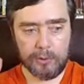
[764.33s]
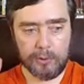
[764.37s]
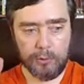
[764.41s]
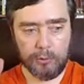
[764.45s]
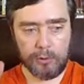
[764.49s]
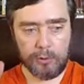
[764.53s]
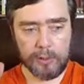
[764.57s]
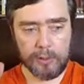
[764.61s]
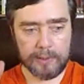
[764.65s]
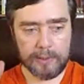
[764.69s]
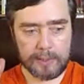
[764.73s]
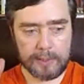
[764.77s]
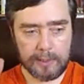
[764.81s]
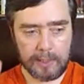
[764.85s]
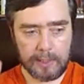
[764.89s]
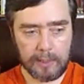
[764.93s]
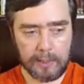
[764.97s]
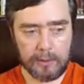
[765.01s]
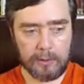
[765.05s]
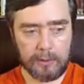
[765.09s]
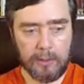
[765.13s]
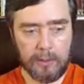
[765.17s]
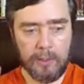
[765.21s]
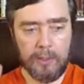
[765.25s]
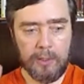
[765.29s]
neurons
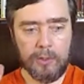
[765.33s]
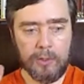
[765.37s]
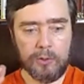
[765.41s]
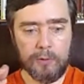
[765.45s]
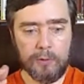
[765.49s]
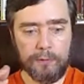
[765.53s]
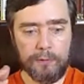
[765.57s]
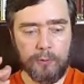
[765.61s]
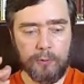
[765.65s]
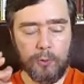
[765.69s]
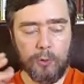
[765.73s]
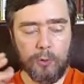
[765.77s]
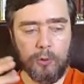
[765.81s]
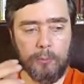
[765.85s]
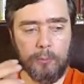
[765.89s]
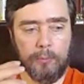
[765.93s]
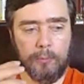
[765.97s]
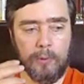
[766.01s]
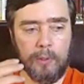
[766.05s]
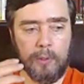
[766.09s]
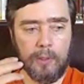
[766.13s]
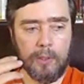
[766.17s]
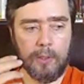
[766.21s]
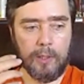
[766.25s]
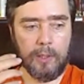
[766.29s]
together to form
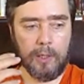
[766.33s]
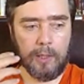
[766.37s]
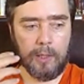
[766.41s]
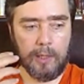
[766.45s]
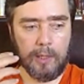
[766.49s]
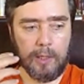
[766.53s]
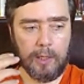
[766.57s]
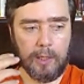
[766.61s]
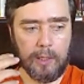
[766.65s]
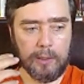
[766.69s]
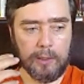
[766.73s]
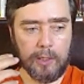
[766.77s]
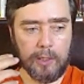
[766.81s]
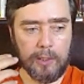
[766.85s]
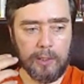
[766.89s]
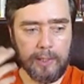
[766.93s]
a